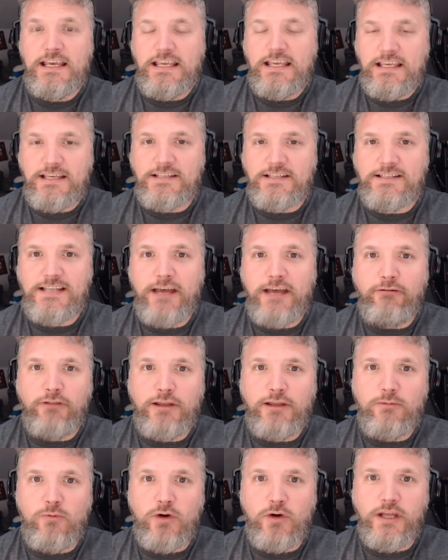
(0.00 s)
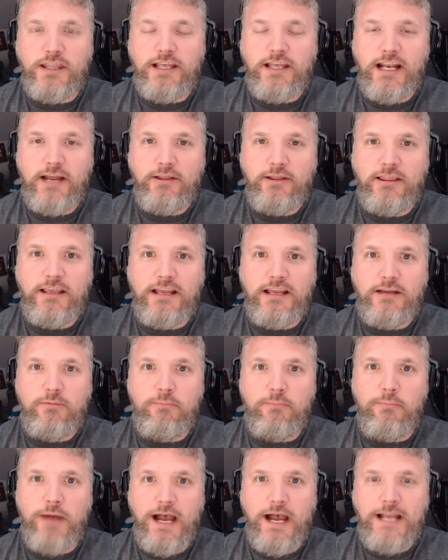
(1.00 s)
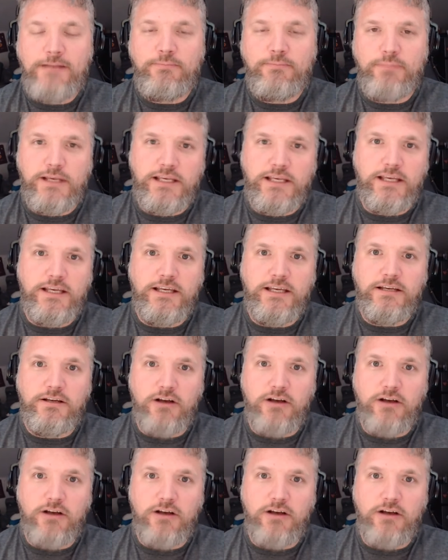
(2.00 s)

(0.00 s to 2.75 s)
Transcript: He is definitely one that I think might be